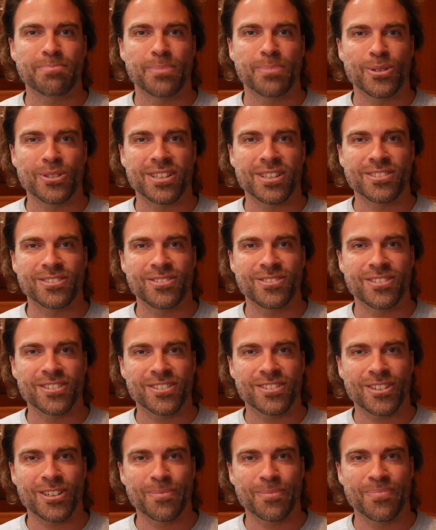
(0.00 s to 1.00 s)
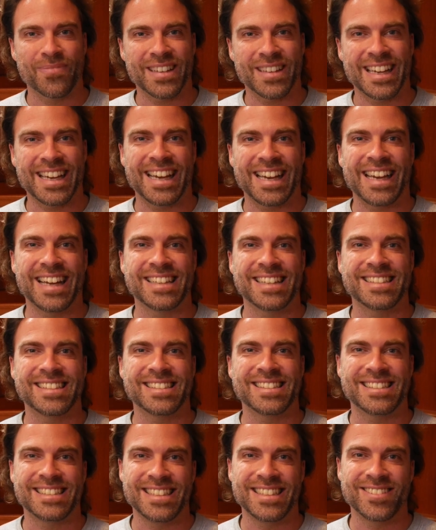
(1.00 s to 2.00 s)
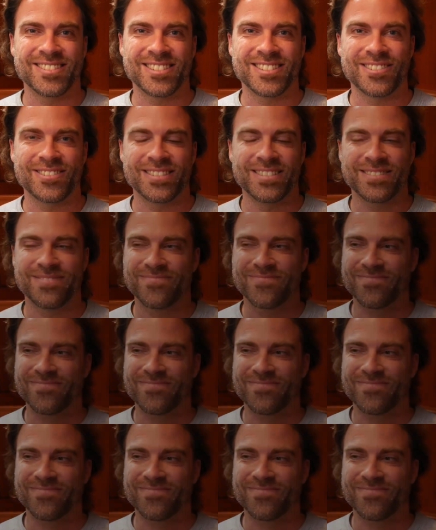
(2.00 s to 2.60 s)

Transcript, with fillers: boathowto.com, and see you soon.